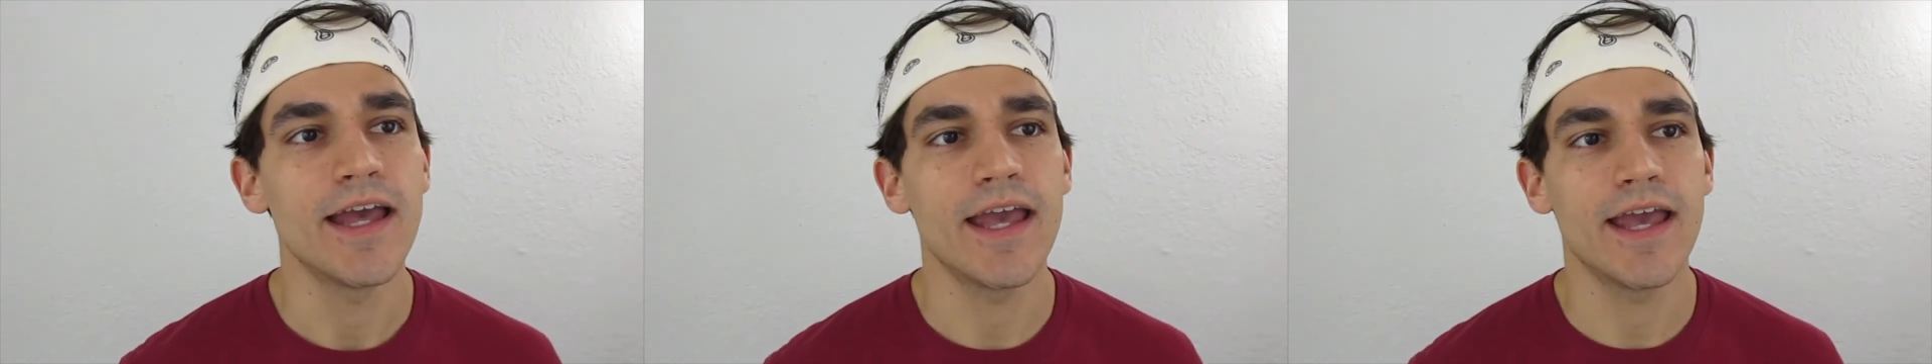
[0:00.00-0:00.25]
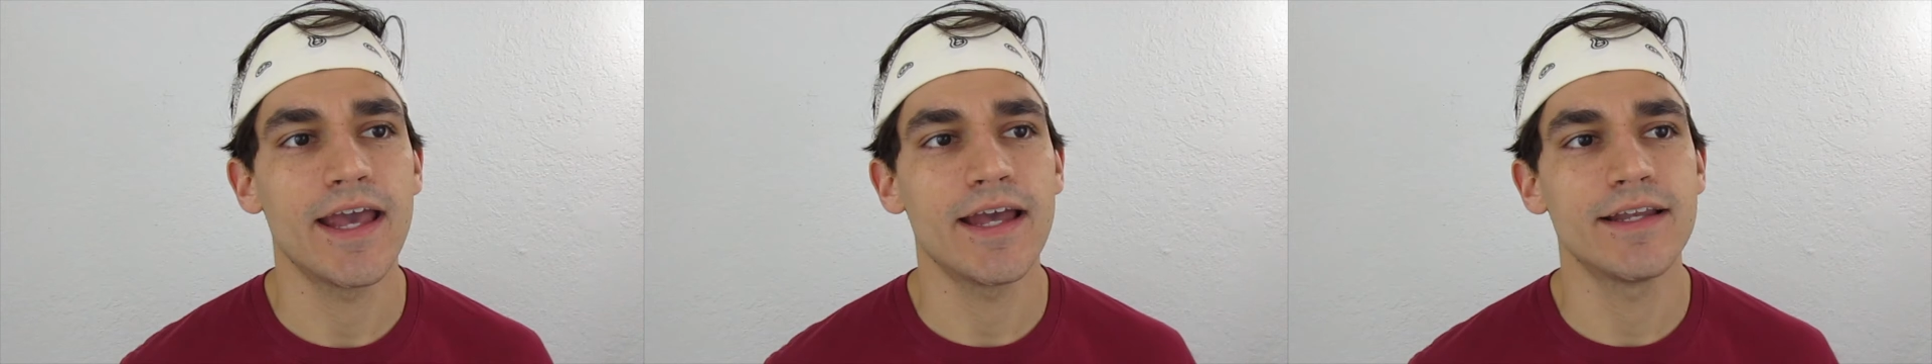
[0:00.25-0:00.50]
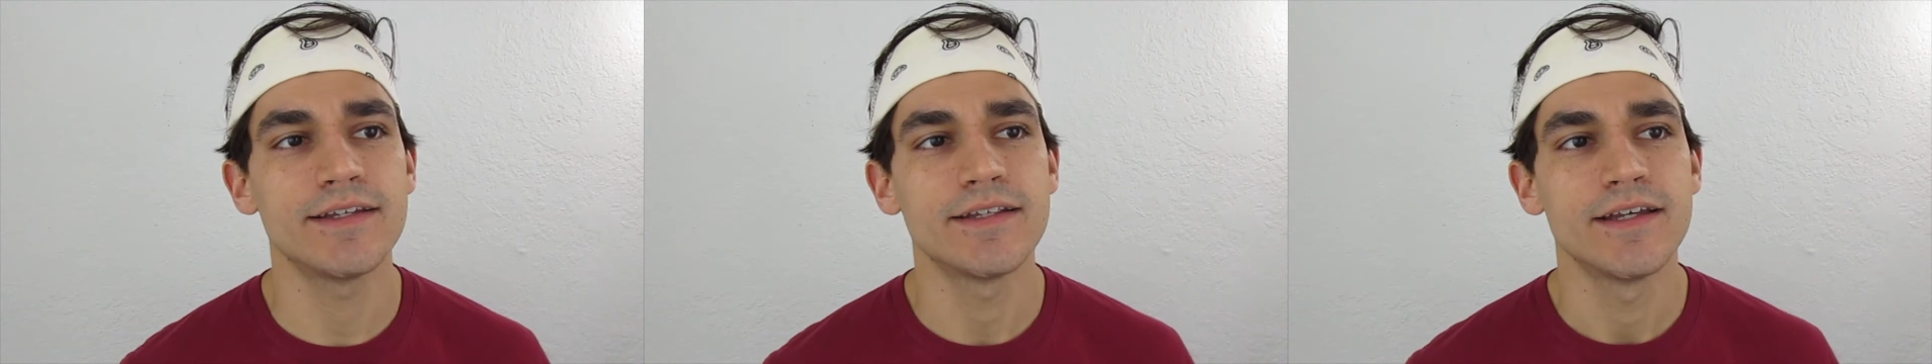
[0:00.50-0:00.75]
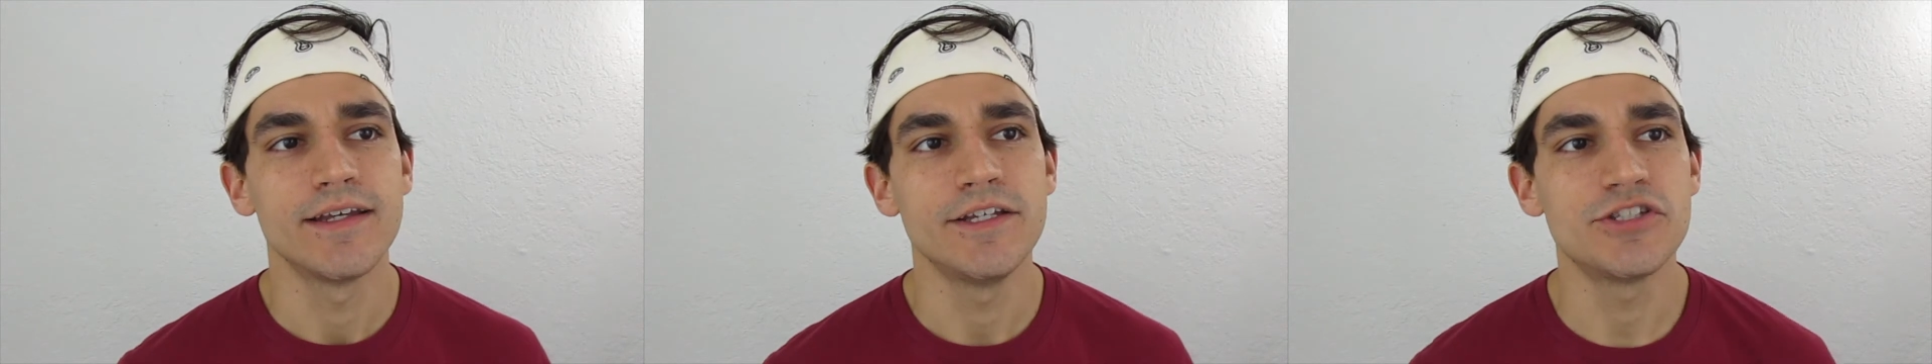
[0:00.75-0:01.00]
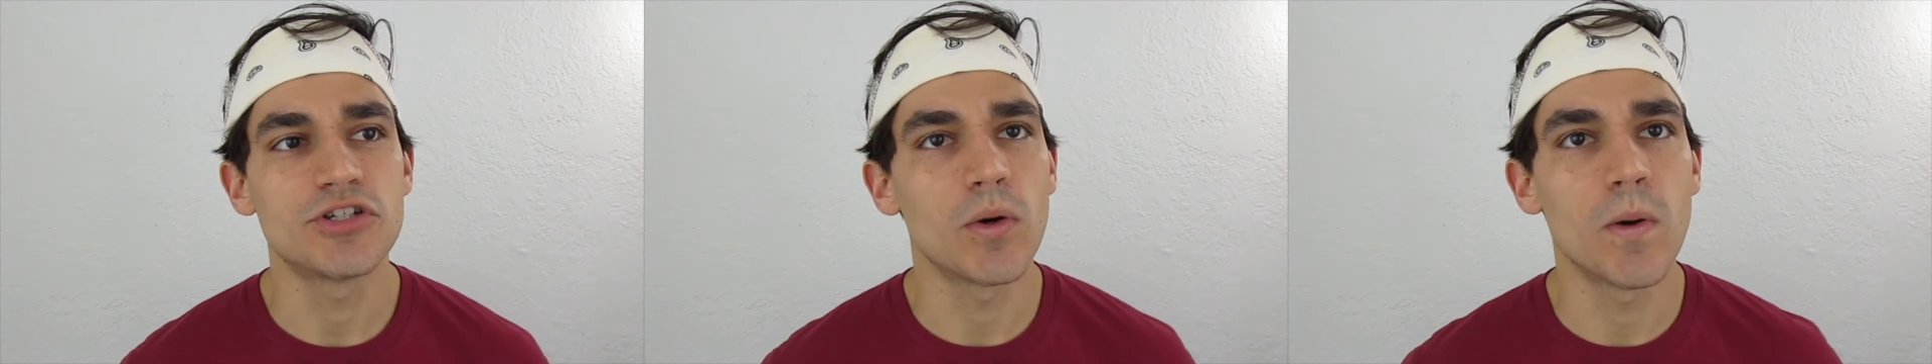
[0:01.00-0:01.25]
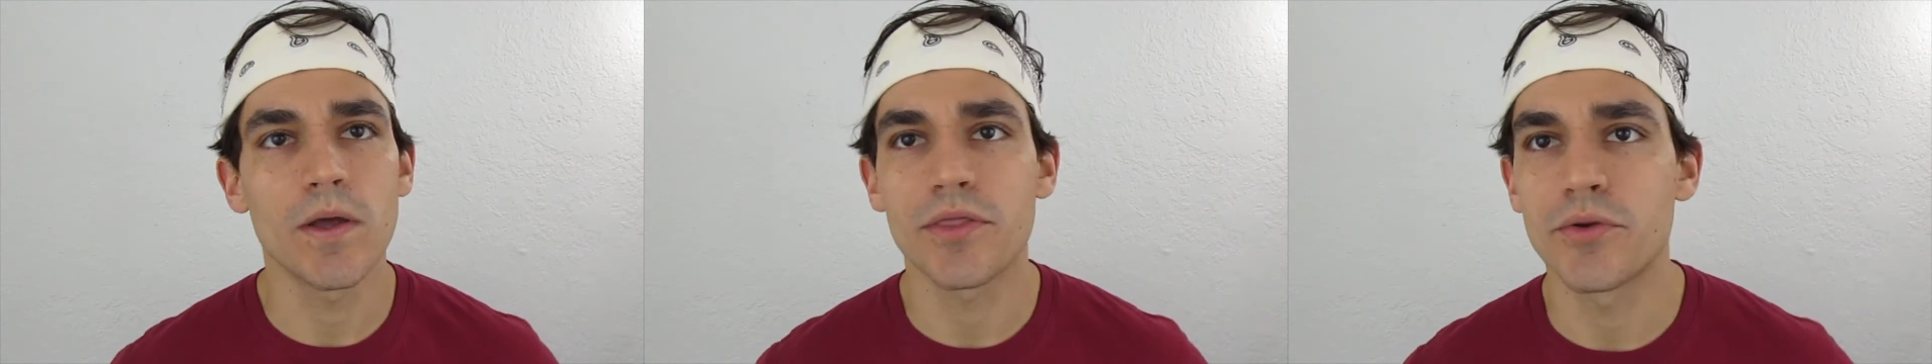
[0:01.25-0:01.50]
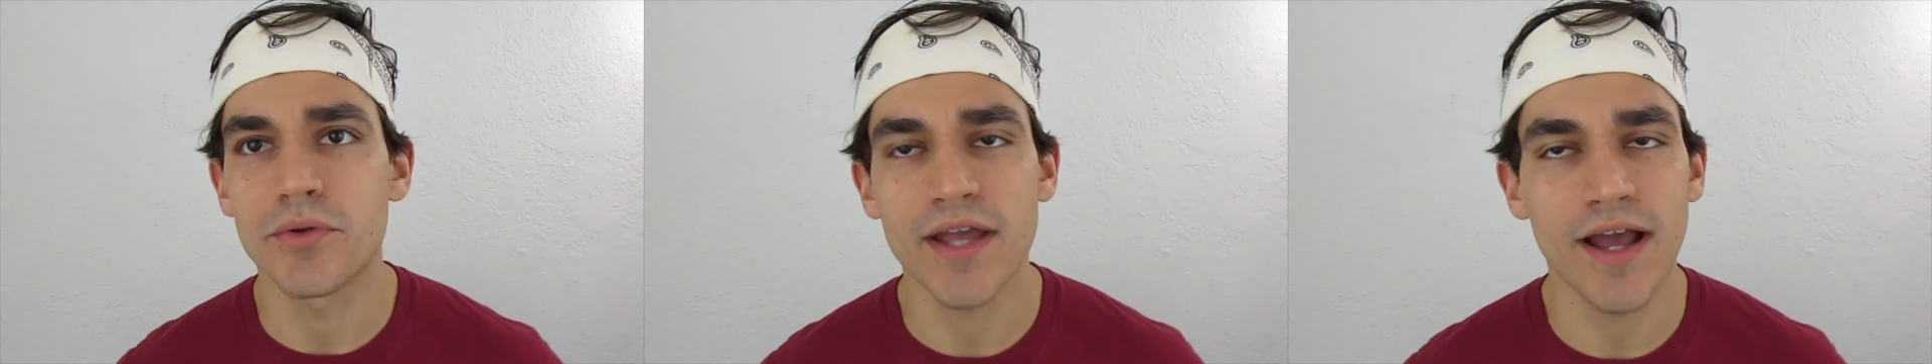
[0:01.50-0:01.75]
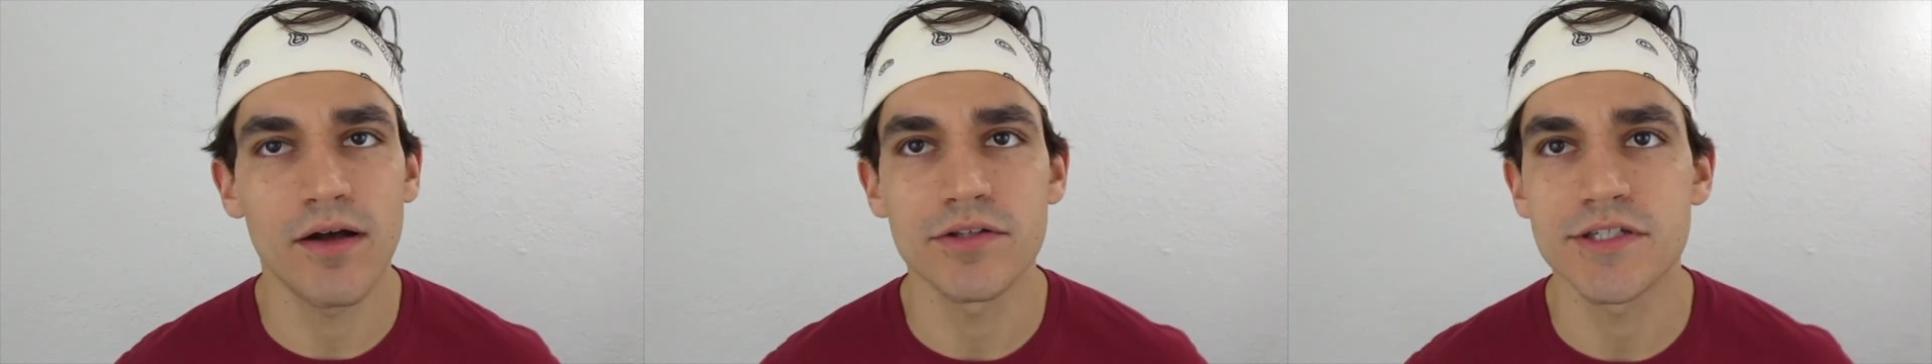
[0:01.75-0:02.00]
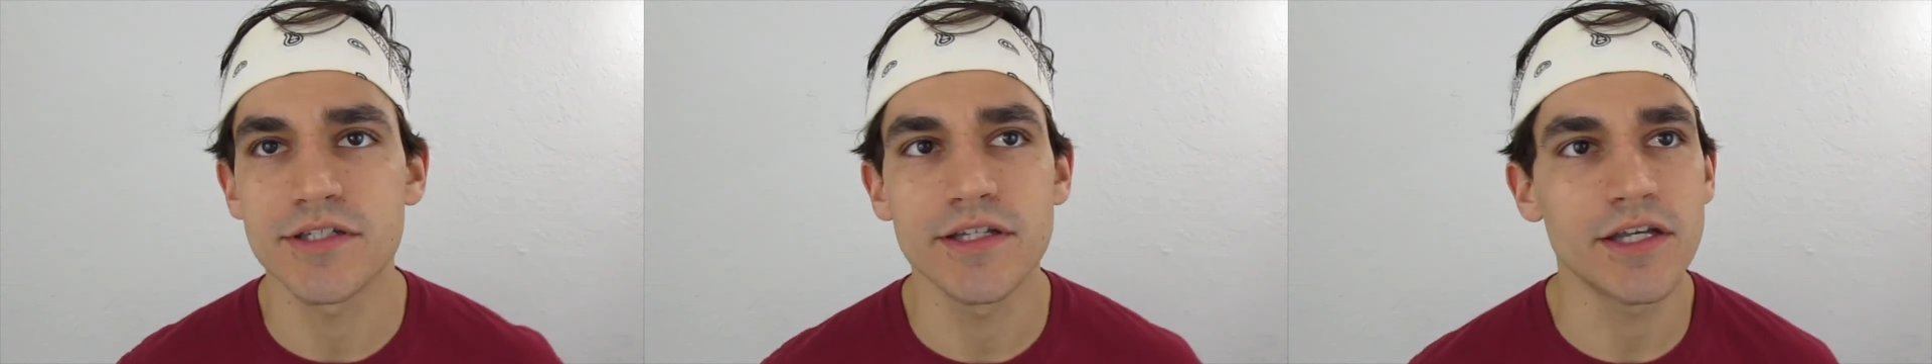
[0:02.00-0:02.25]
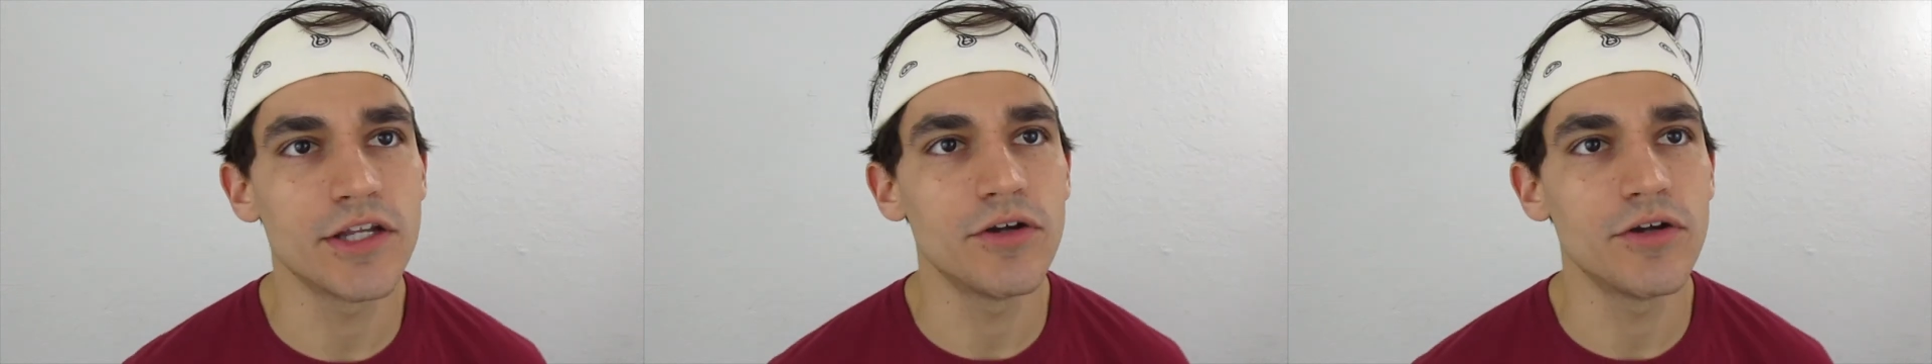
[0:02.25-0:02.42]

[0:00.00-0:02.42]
and he's going through counseling,